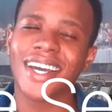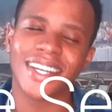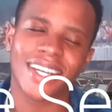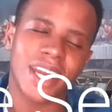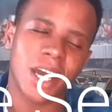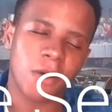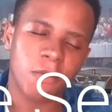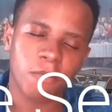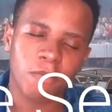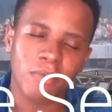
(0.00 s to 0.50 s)

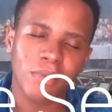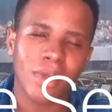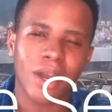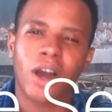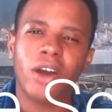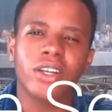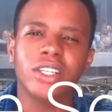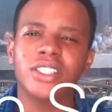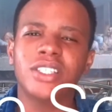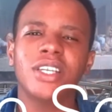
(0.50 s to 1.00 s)
Now, I
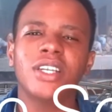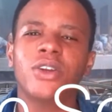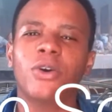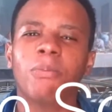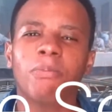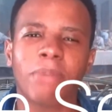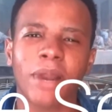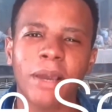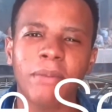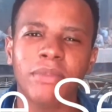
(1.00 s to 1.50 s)
honestly
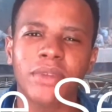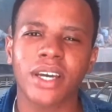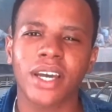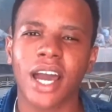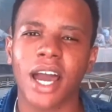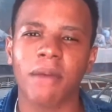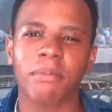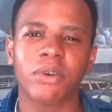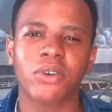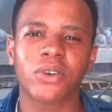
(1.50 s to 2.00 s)
don't blame the
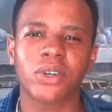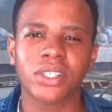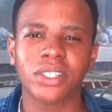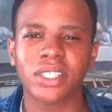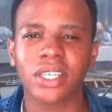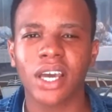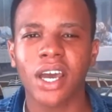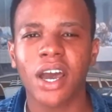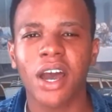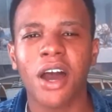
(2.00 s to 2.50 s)
guy,
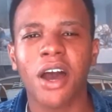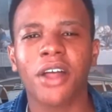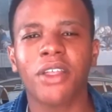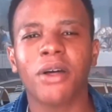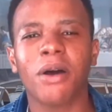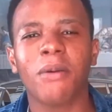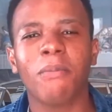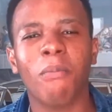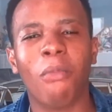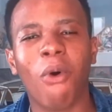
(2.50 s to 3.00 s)
because
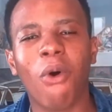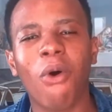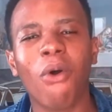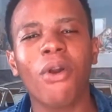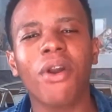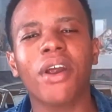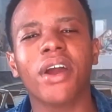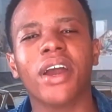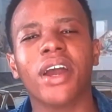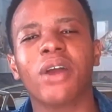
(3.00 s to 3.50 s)

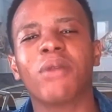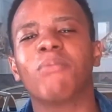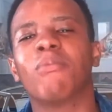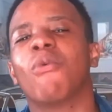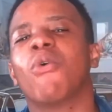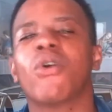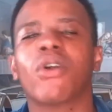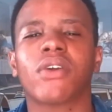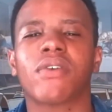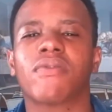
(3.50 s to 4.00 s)
more and
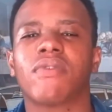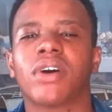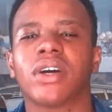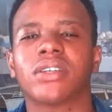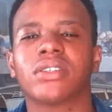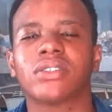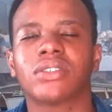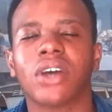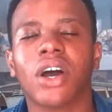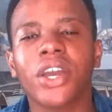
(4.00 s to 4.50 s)
more of
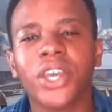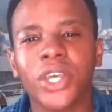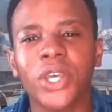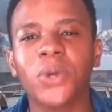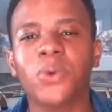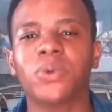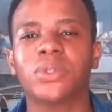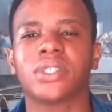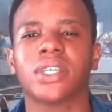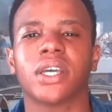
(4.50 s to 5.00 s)
us are
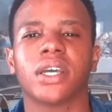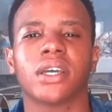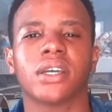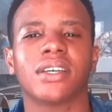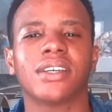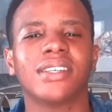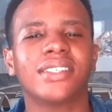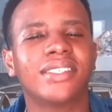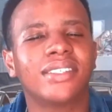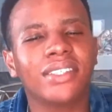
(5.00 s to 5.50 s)
using
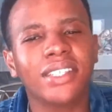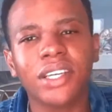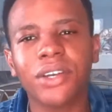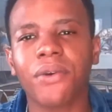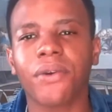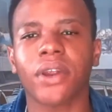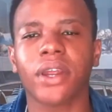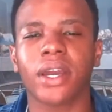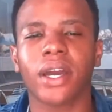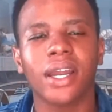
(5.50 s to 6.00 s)

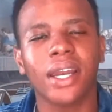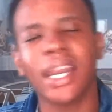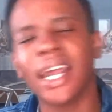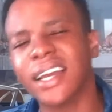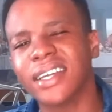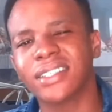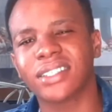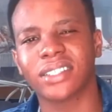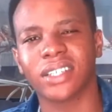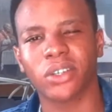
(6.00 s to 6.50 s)
Siri,
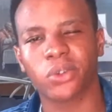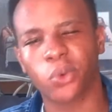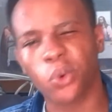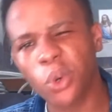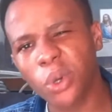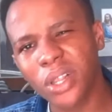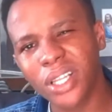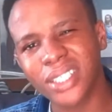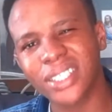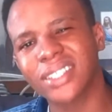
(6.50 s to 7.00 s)
Alexa,
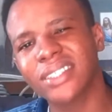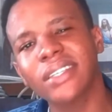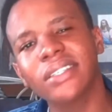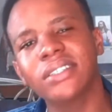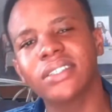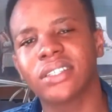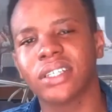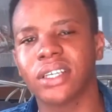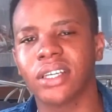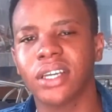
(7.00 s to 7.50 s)
Google
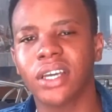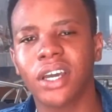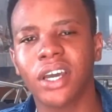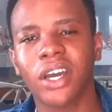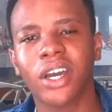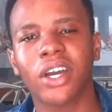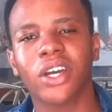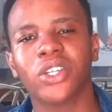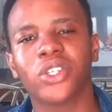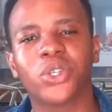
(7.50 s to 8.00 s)
Assistant
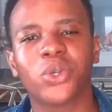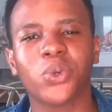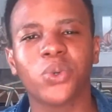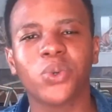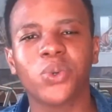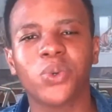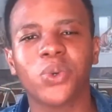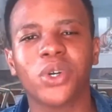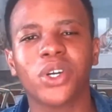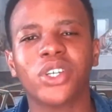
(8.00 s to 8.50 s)

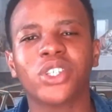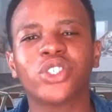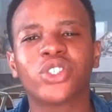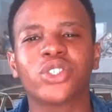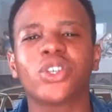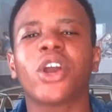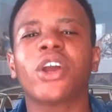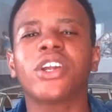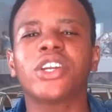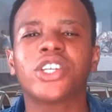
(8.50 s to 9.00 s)
to
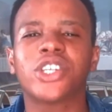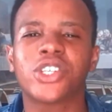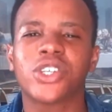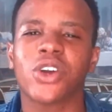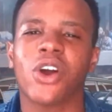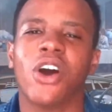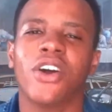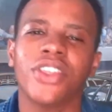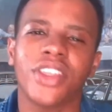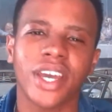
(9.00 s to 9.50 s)
search
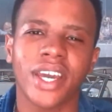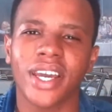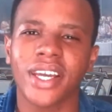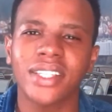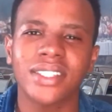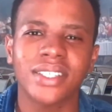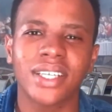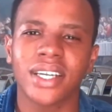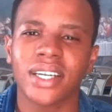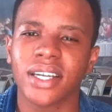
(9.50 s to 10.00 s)
on the
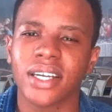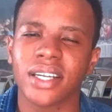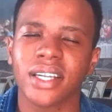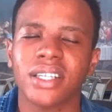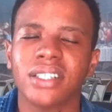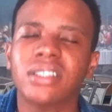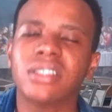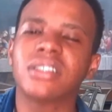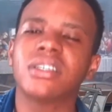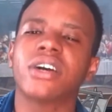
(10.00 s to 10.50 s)
internet
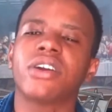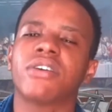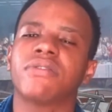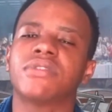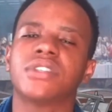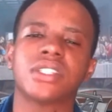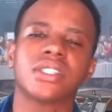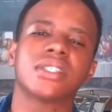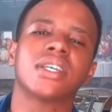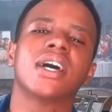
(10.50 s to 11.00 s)
instead of
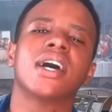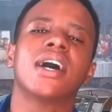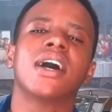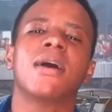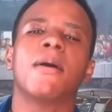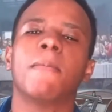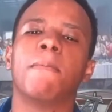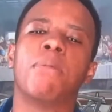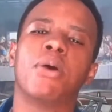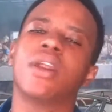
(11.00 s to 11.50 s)
just
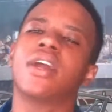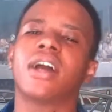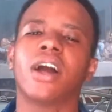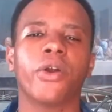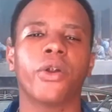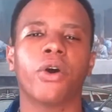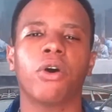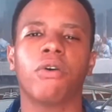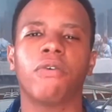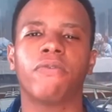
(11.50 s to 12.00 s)
pulling
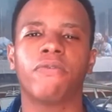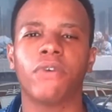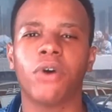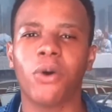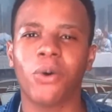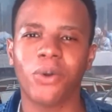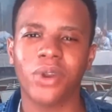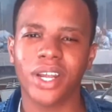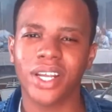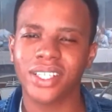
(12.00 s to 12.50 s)
out our
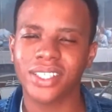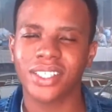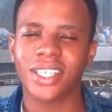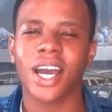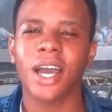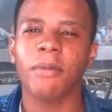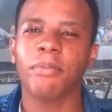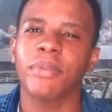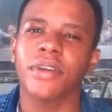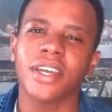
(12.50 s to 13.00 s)
phone and
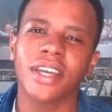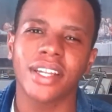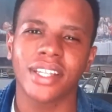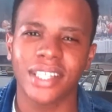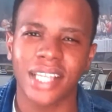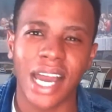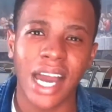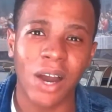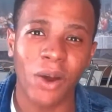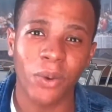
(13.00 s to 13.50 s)
typing
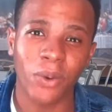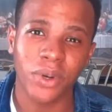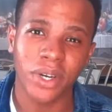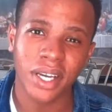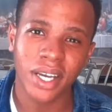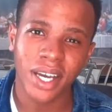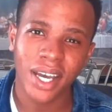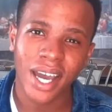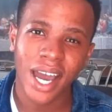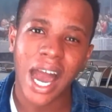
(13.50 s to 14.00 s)
it down
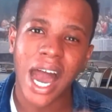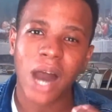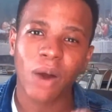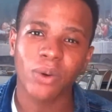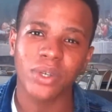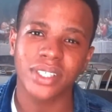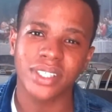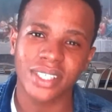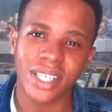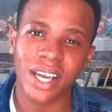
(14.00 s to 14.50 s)

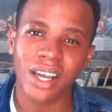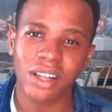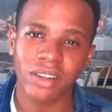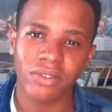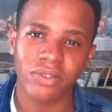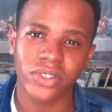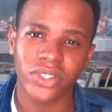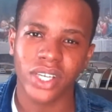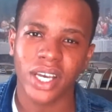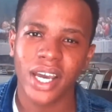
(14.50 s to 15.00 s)

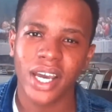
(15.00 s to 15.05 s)
ourselves.